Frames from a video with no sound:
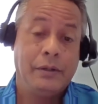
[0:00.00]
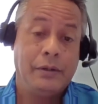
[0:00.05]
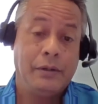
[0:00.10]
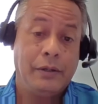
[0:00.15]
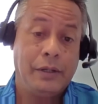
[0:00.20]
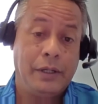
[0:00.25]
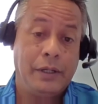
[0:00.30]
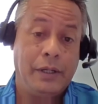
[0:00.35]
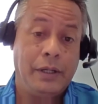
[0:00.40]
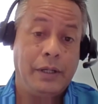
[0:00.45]

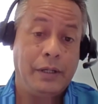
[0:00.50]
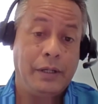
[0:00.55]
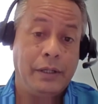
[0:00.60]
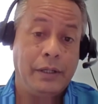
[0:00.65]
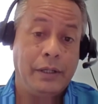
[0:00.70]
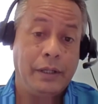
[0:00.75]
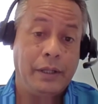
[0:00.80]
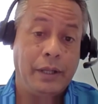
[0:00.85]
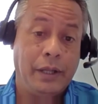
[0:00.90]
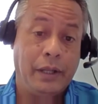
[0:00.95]
uh,
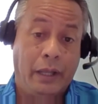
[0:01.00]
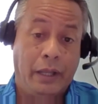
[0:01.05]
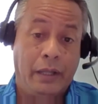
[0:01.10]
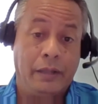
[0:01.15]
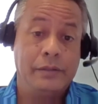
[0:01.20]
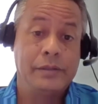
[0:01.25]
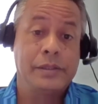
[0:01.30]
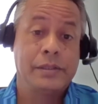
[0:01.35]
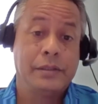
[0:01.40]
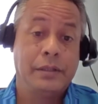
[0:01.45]

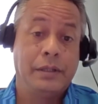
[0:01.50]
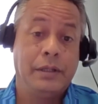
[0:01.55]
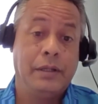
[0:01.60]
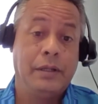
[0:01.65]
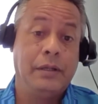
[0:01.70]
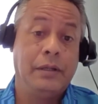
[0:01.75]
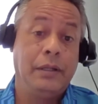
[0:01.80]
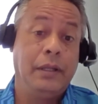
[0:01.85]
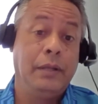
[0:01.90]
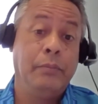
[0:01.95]
against the
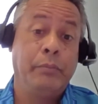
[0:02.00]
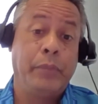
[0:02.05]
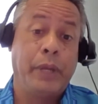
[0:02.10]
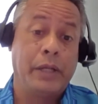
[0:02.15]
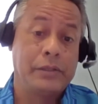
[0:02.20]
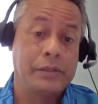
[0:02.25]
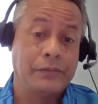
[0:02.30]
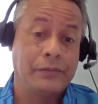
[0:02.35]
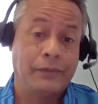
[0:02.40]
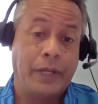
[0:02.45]

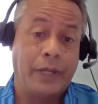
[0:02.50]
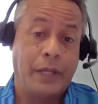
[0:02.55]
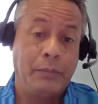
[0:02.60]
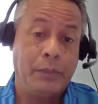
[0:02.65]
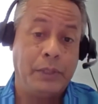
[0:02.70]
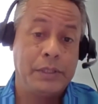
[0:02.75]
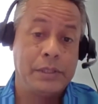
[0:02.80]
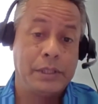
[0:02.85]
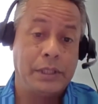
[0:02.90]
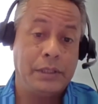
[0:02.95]
impacts of
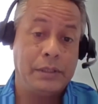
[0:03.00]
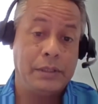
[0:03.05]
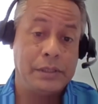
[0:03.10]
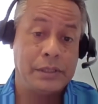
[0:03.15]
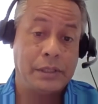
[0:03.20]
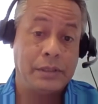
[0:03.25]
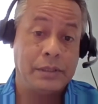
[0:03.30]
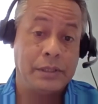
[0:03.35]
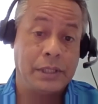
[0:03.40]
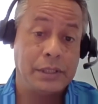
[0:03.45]
climate change,
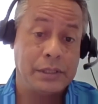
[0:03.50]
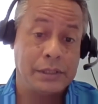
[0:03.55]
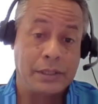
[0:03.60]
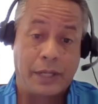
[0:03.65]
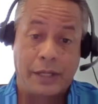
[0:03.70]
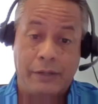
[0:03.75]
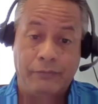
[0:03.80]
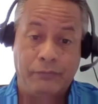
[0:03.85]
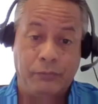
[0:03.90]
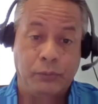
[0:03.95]
such as
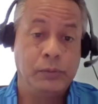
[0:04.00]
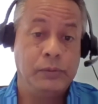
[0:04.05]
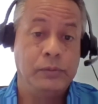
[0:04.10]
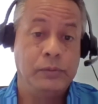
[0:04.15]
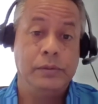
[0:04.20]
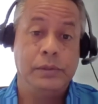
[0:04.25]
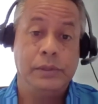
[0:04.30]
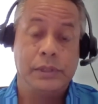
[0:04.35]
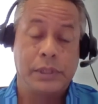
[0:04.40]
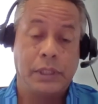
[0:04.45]

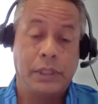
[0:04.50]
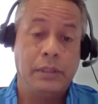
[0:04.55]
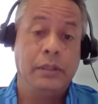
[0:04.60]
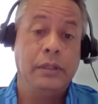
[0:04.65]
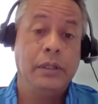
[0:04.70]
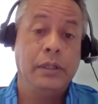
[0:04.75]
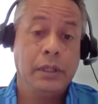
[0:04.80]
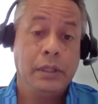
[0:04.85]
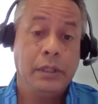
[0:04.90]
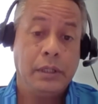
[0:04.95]
typhoons and
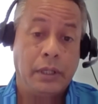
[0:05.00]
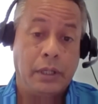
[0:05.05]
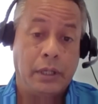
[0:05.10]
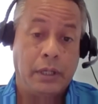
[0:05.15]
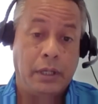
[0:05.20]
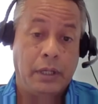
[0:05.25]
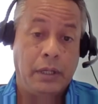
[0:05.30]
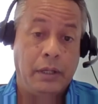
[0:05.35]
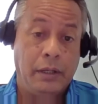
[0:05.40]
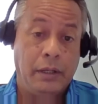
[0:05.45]

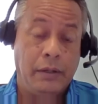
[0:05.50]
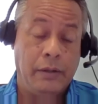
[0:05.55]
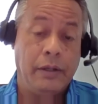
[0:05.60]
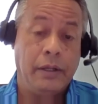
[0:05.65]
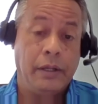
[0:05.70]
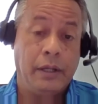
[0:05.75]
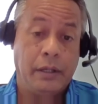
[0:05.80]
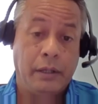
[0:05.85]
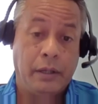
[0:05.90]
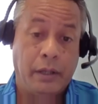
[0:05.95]

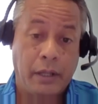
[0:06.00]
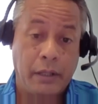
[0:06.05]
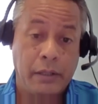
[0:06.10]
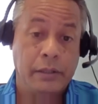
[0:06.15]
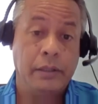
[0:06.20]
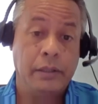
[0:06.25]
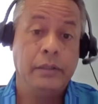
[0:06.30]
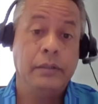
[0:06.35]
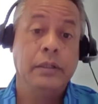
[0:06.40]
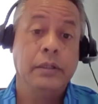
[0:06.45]
uh, and
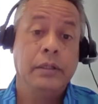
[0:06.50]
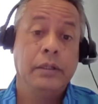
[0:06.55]
other,